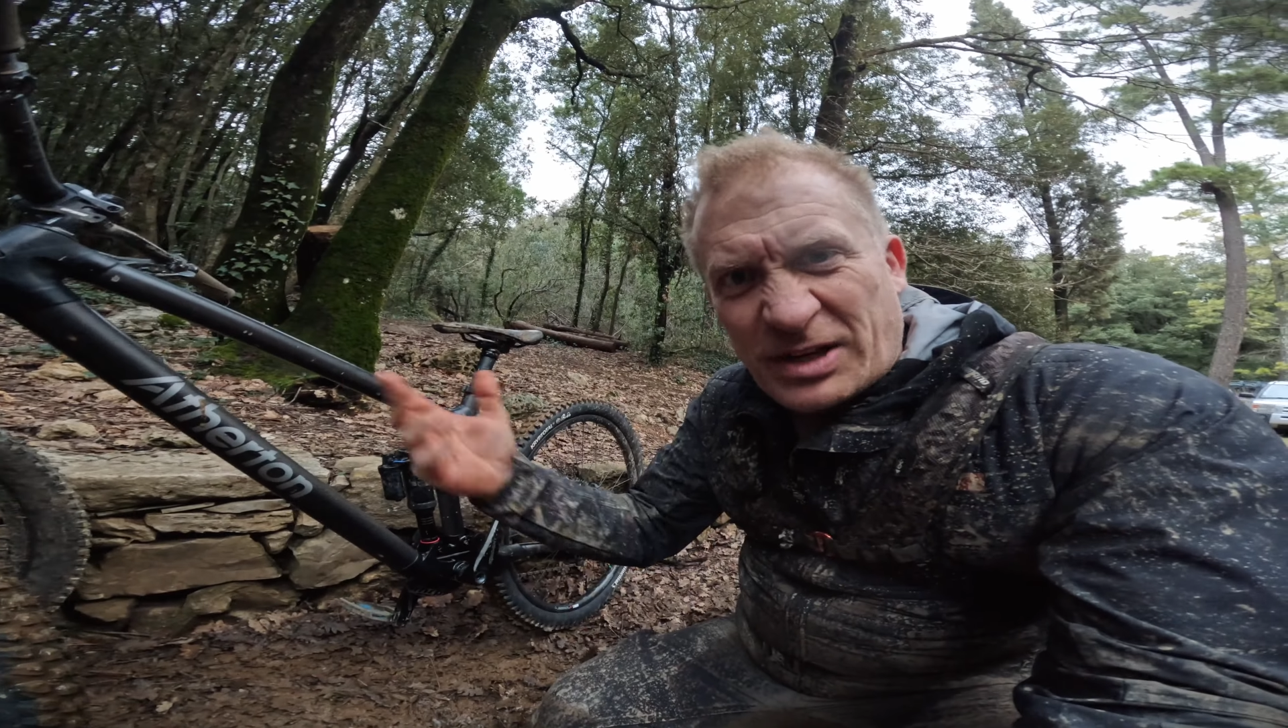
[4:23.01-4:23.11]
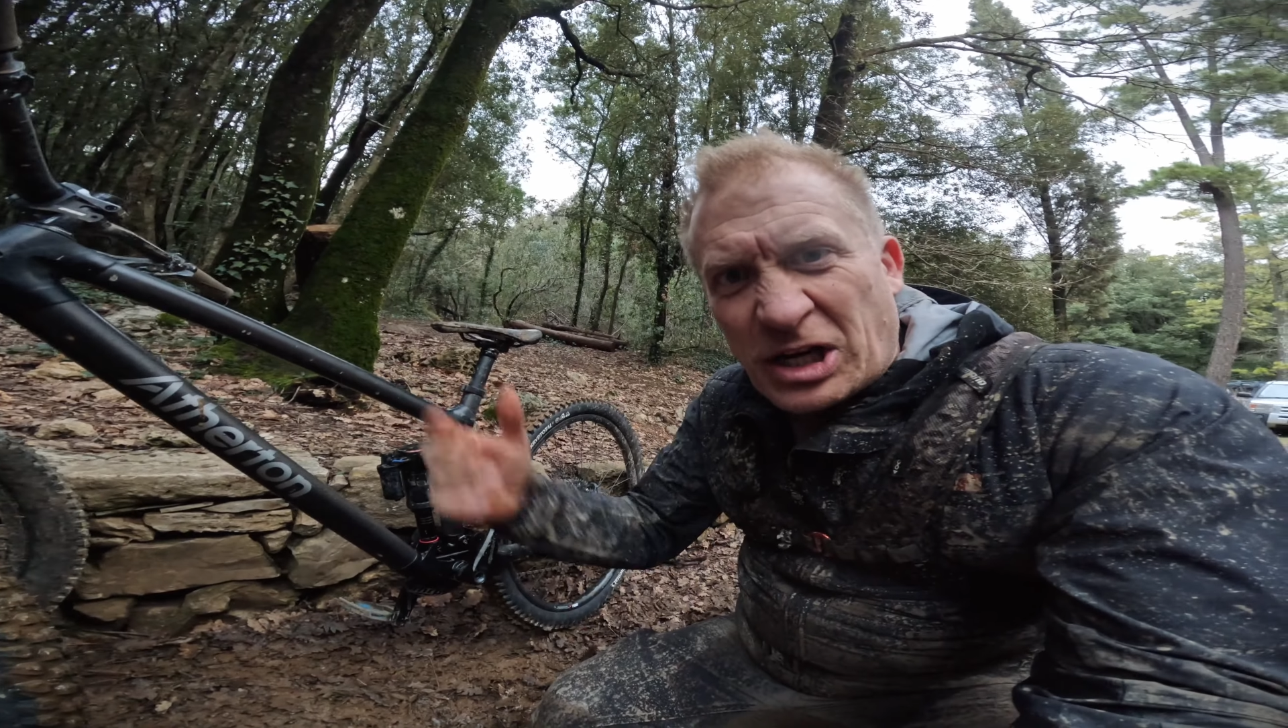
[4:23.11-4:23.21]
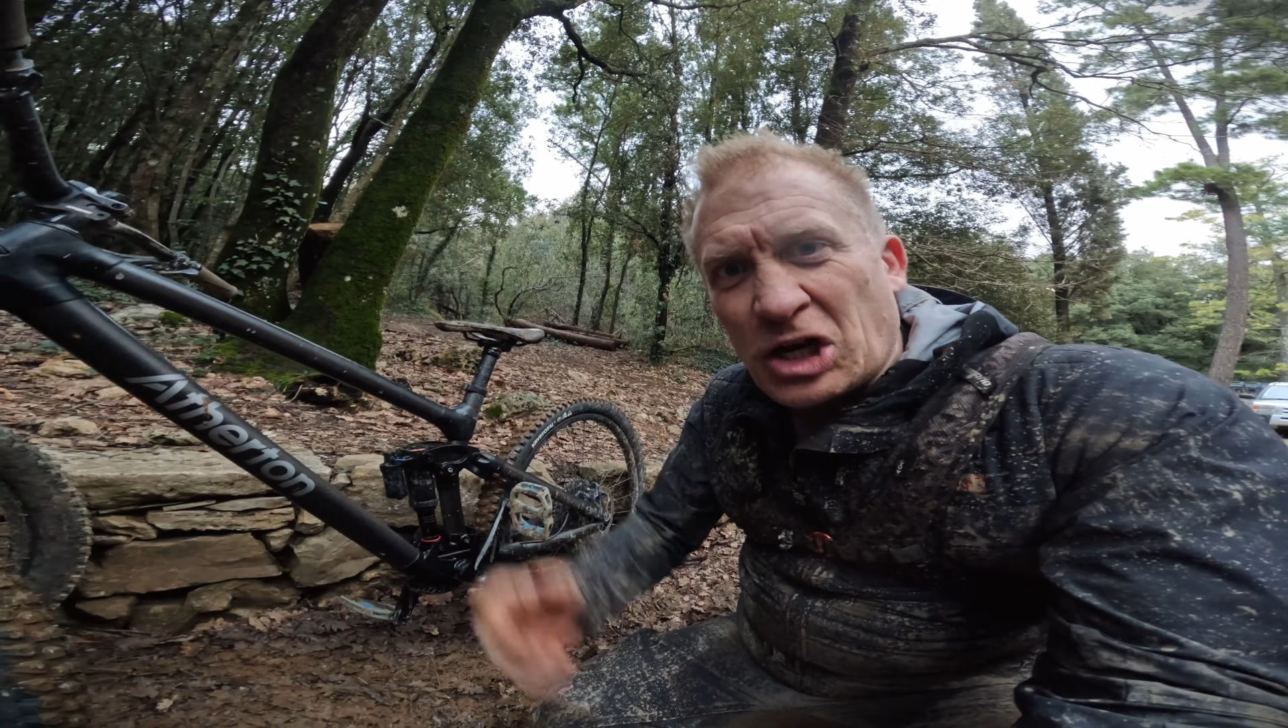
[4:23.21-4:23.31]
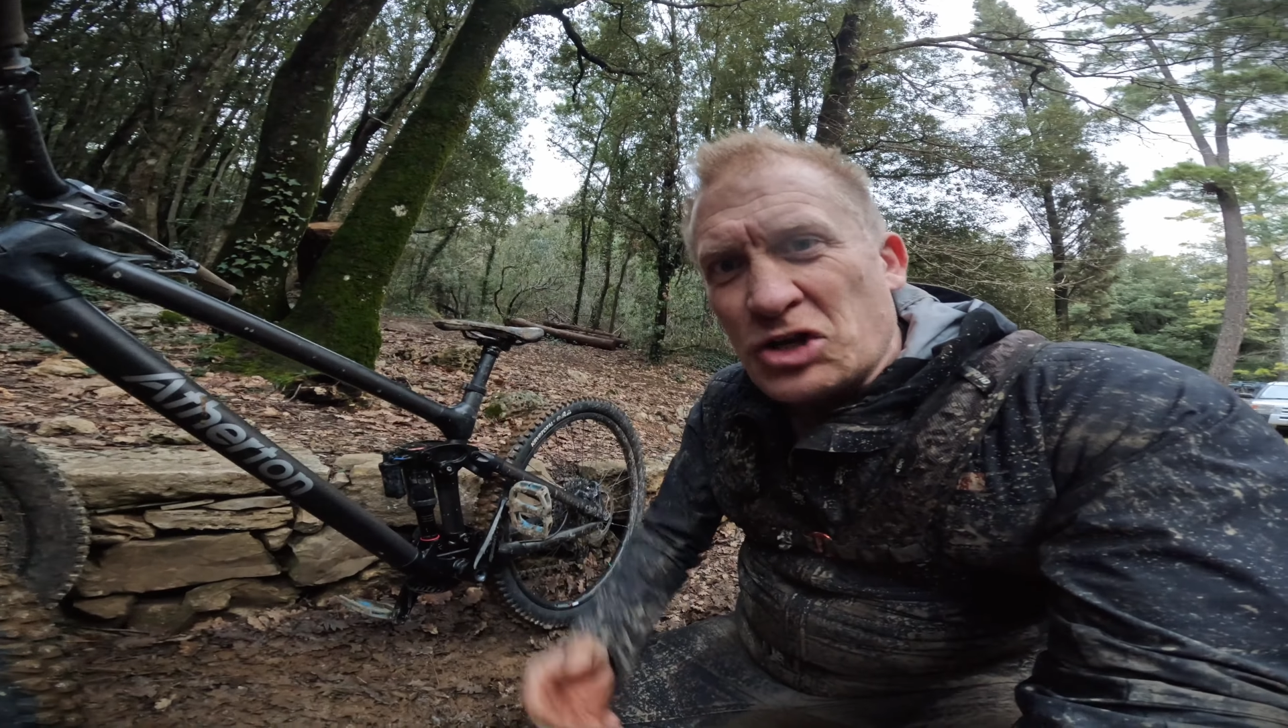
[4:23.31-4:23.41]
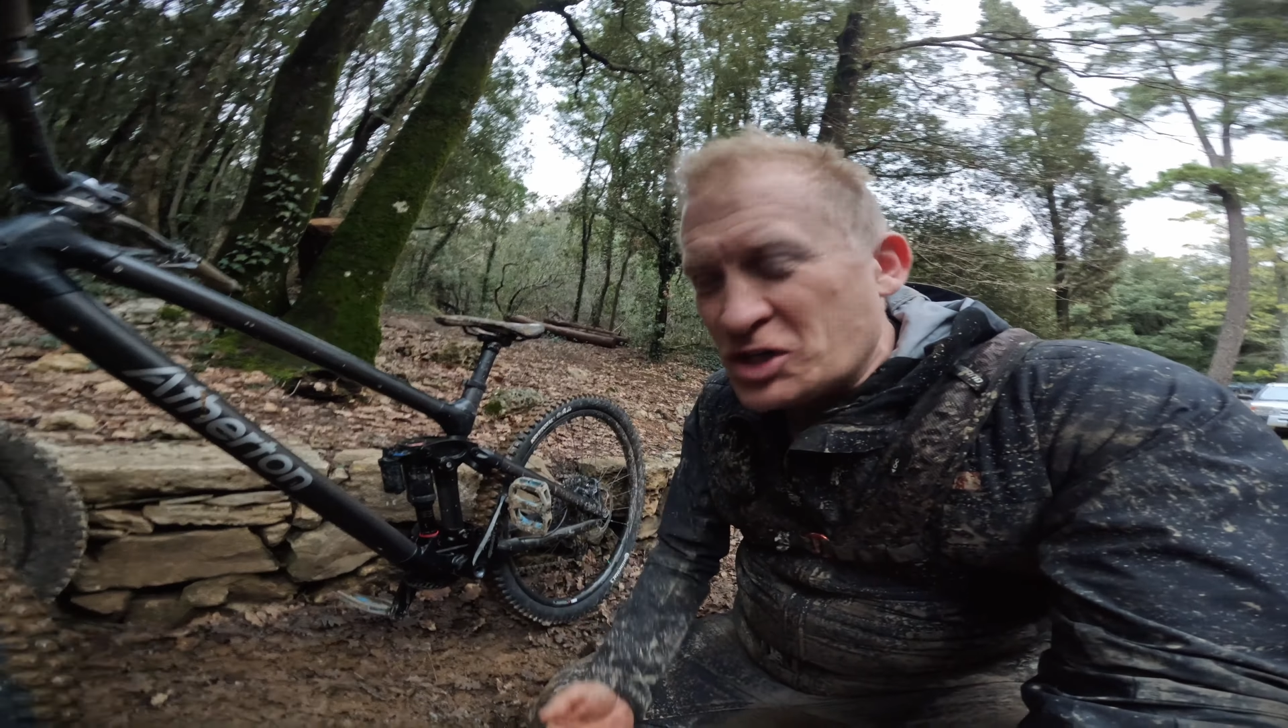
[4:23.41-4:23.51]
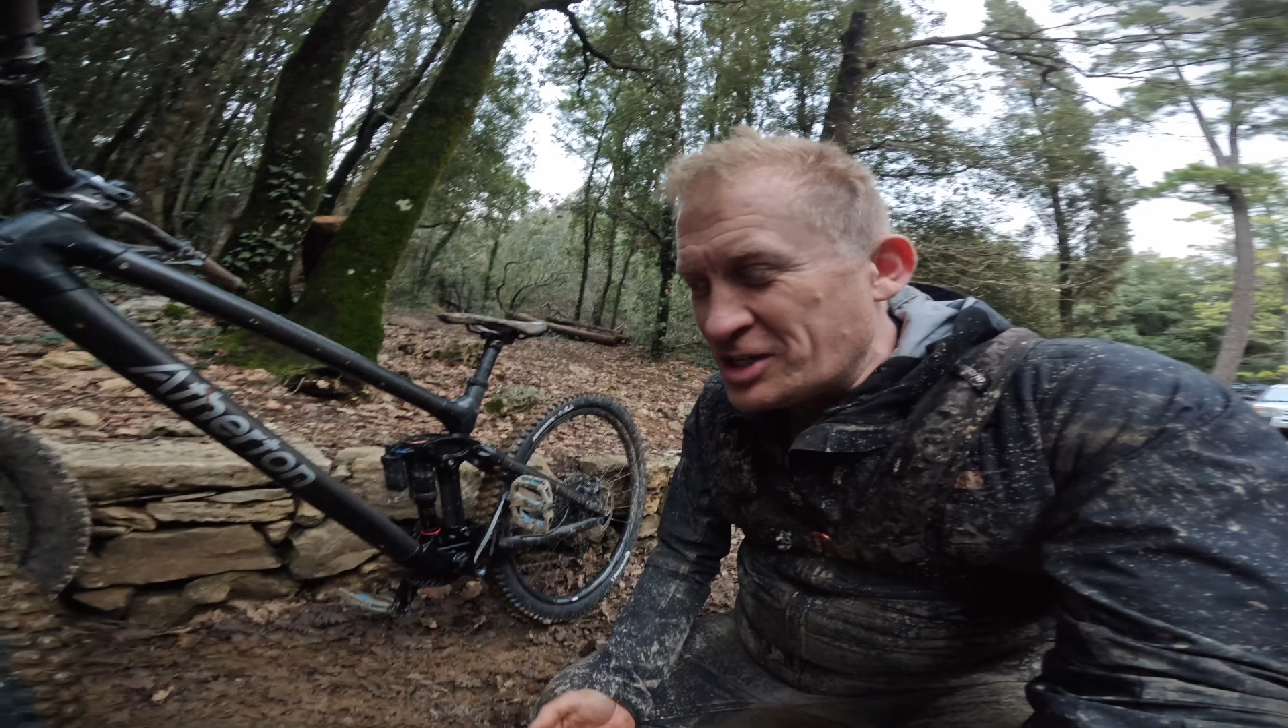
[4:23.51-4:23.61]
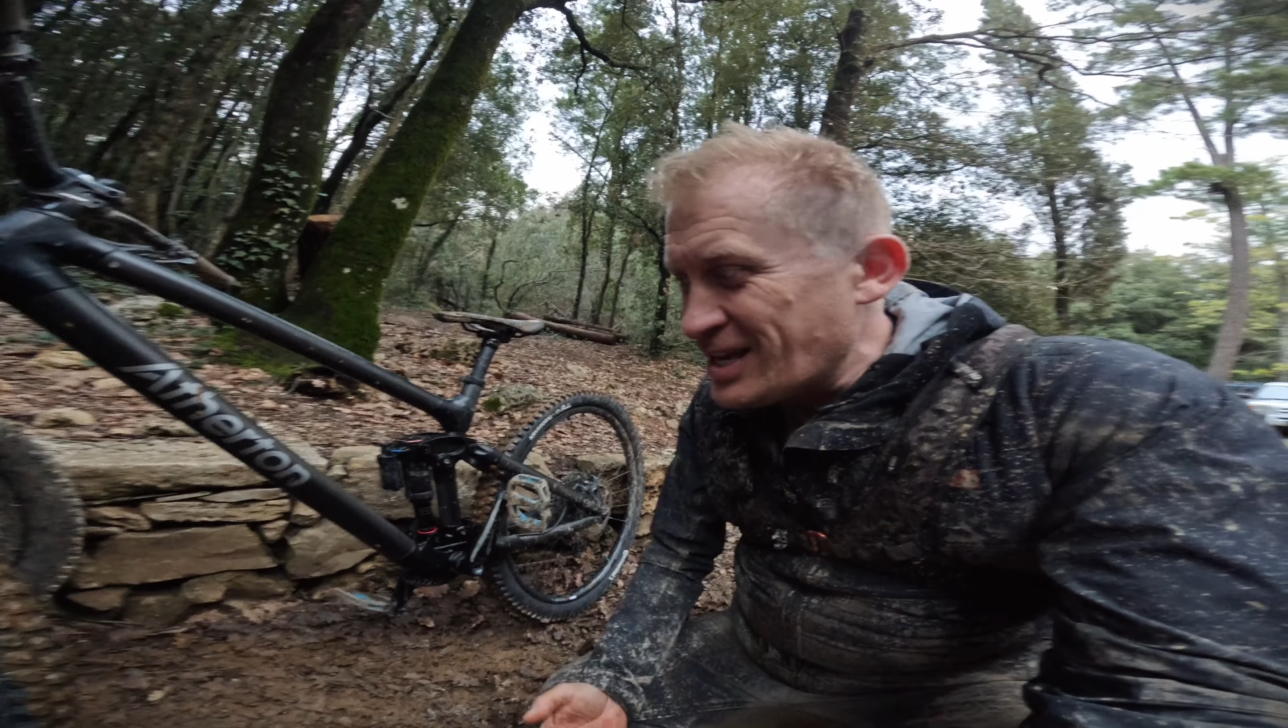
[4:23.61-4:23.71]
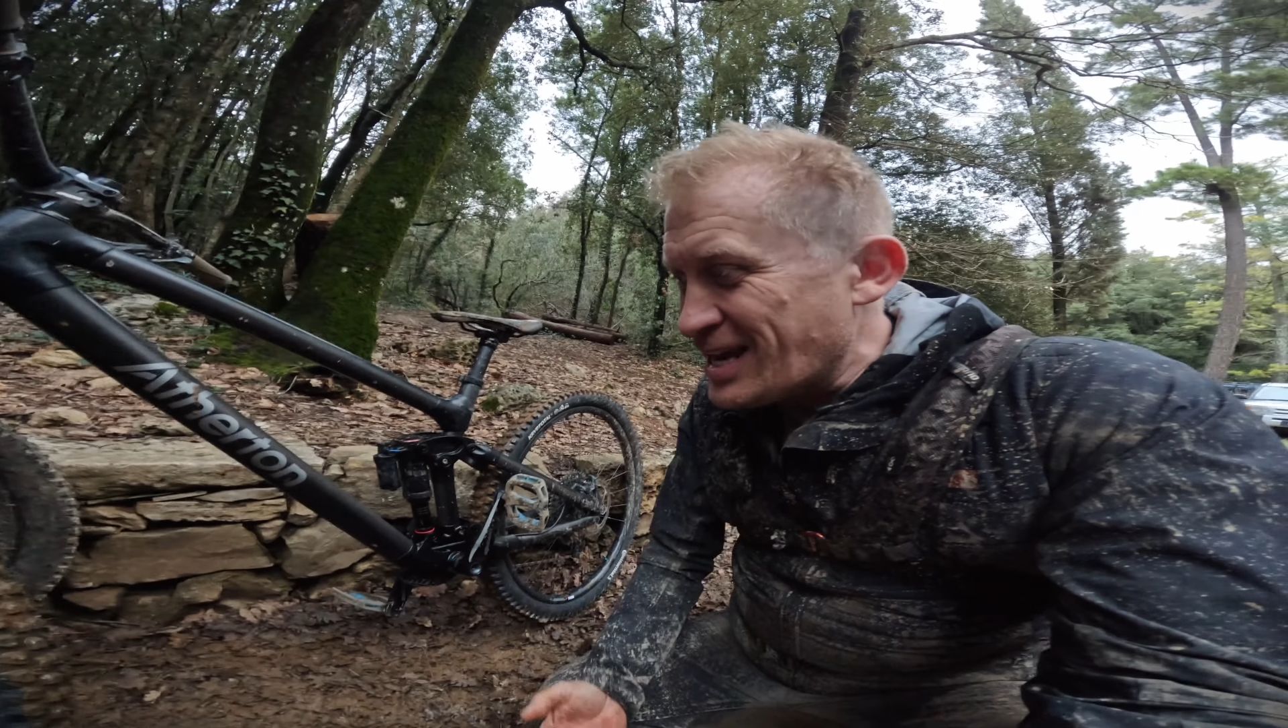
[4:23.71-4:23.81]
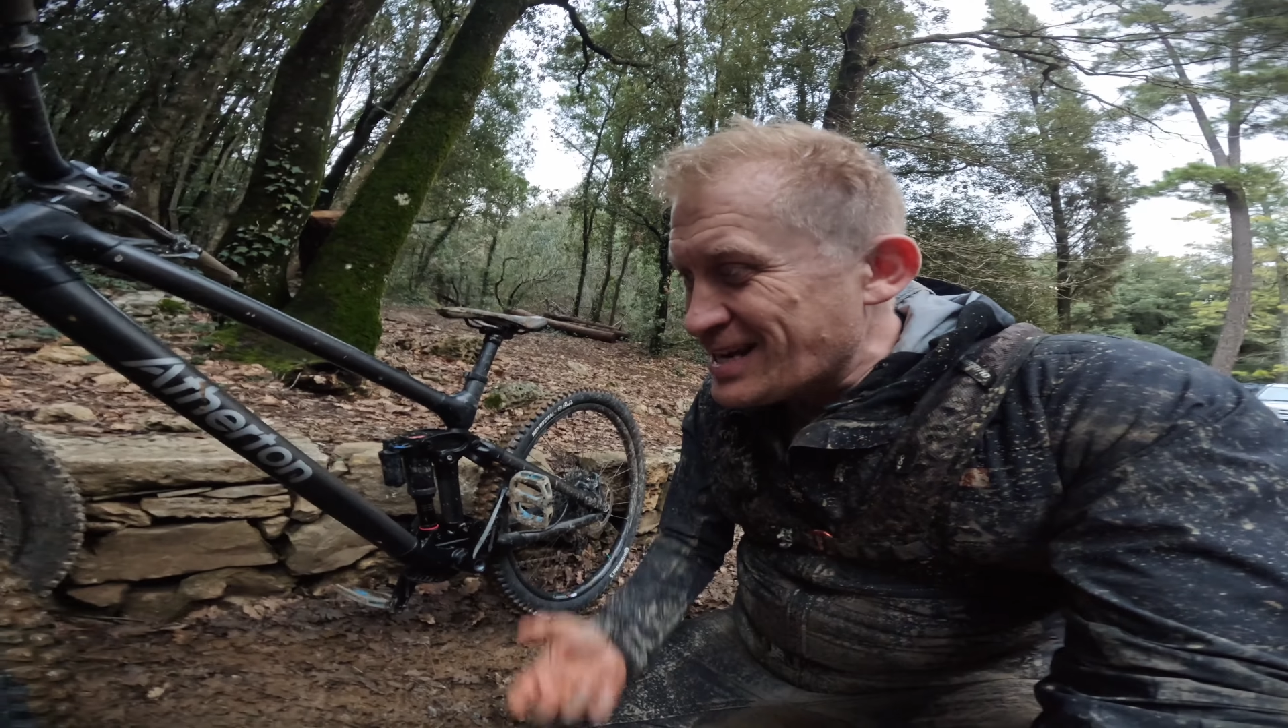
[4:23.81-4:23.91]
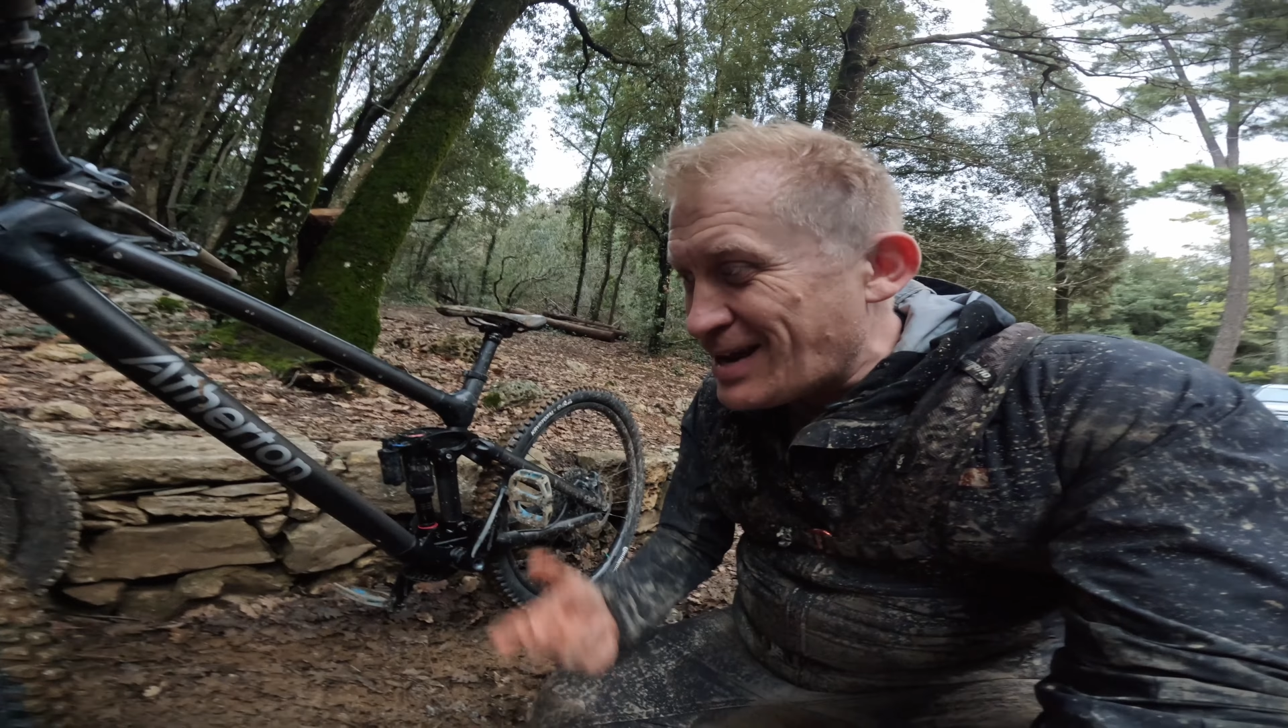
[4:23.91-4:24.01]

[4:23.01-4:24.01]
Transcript: conclusion at the end